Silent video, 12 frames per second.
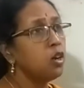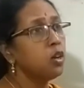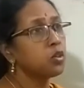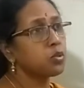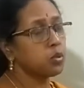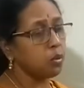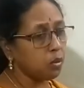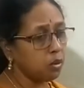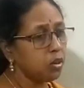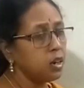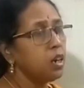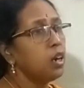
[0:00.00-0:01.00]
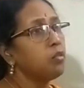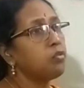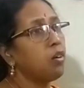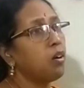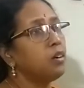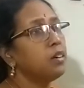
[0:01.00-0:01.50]
So
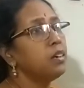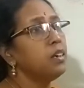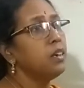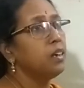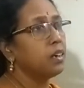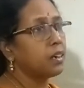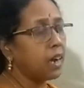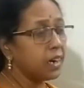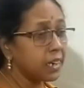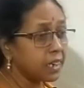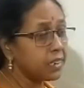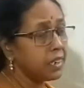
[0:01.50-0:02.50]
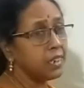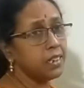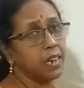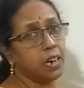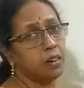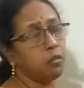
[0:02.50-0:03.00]
for collecting
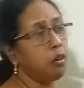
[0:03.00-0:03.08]
their